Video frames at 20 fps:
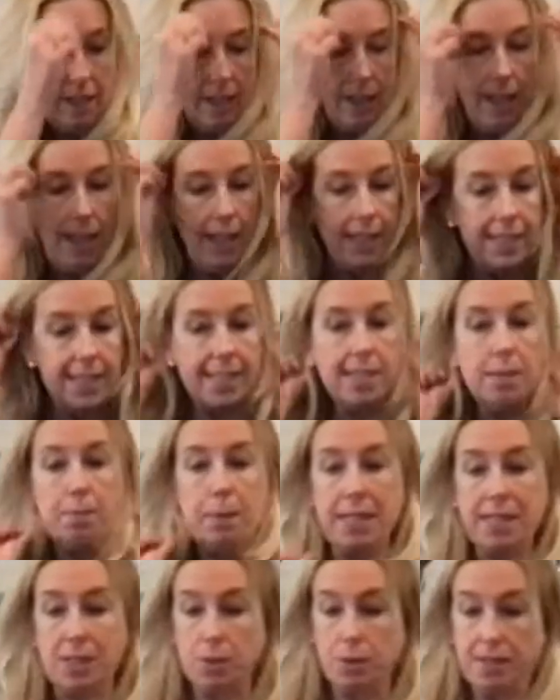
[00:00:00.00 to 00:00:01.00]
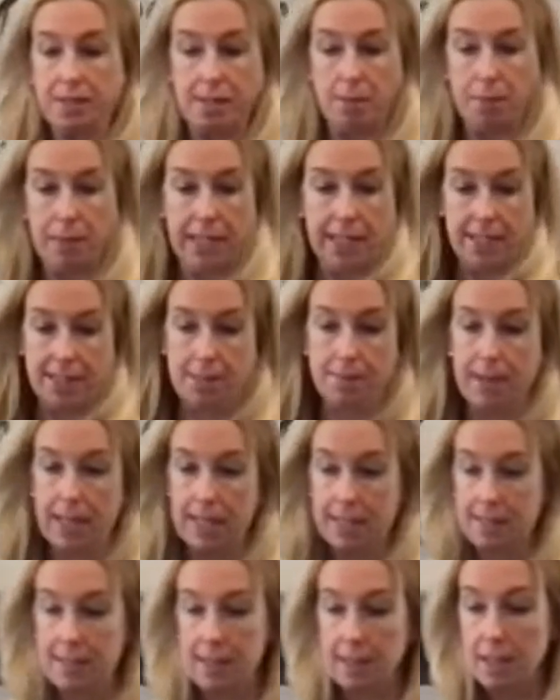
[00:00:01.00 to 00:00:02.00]
it's the best when somebody else
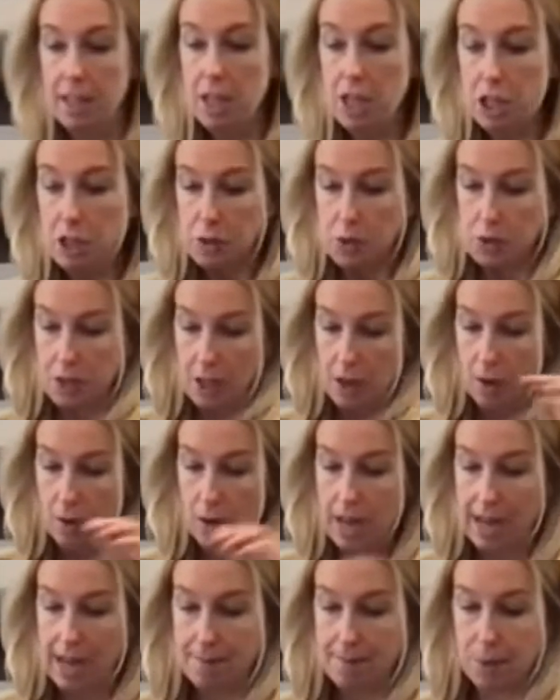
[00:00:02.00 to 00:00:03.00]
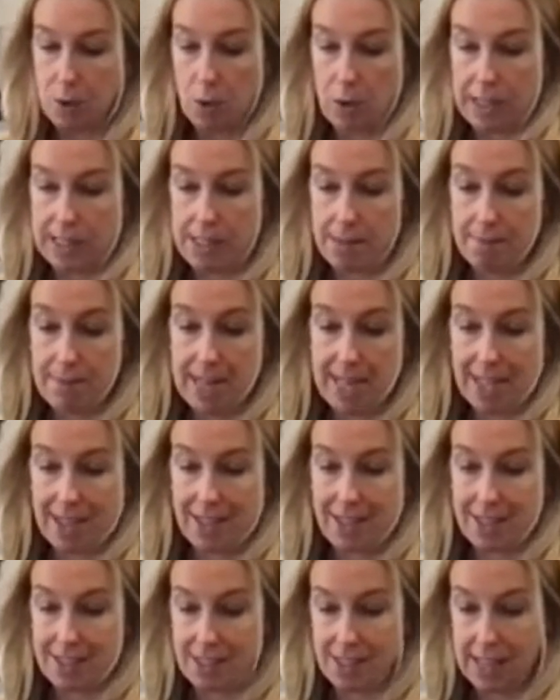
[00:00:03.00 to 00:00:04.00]
makes it. So I'm going to make
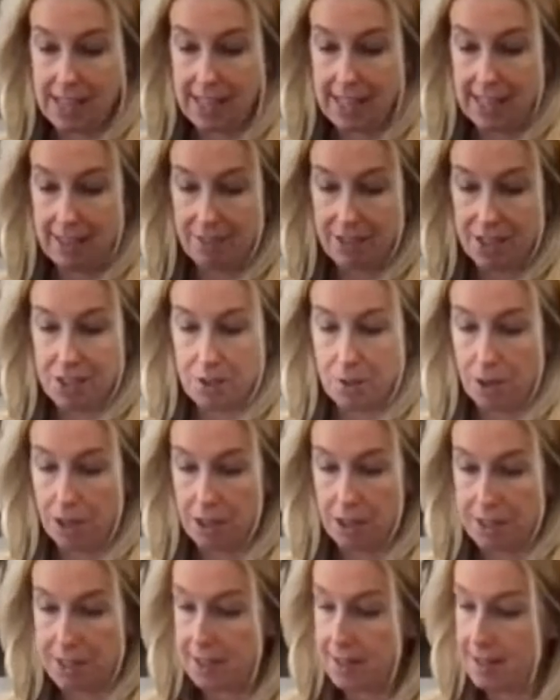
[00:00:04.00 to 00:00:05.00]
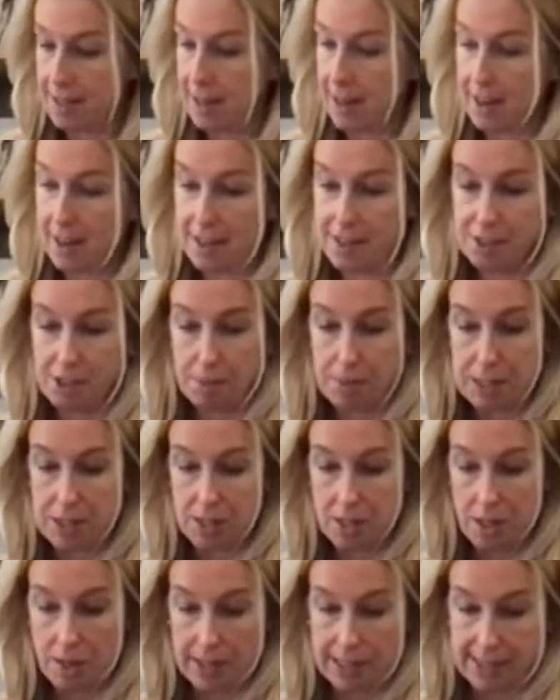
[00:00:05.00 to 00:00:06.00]
this and give it to her today. She'll be
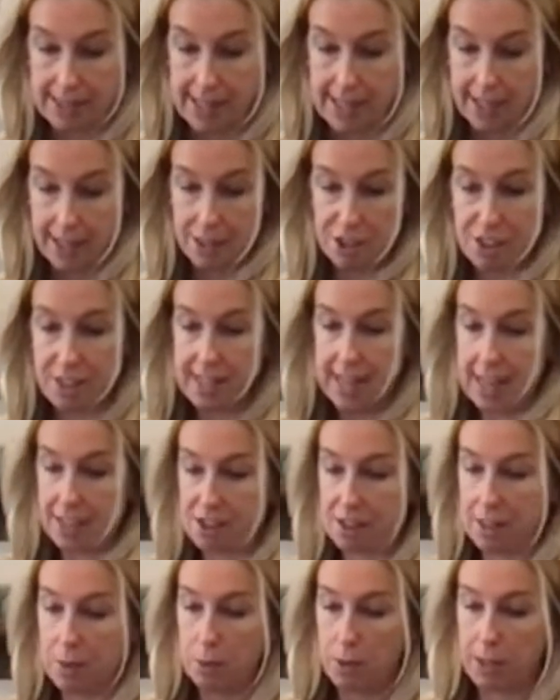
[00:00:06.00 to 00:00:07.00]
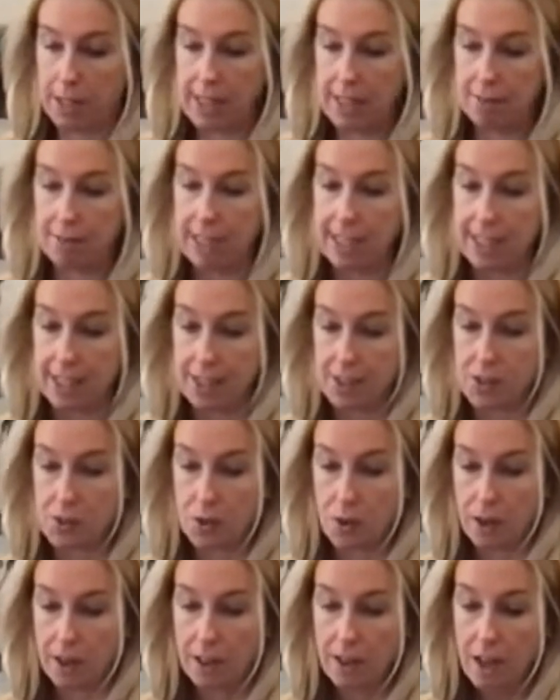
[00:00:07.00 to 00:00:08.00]
so excited. She's actually working right next
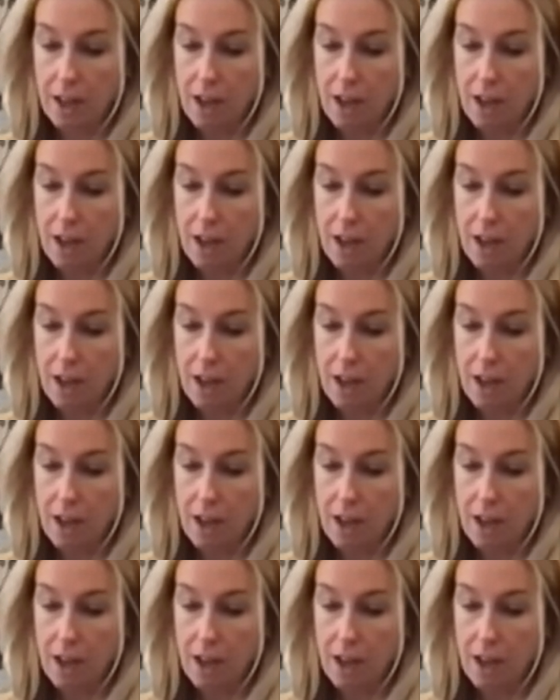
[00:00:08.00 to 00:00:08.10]
door.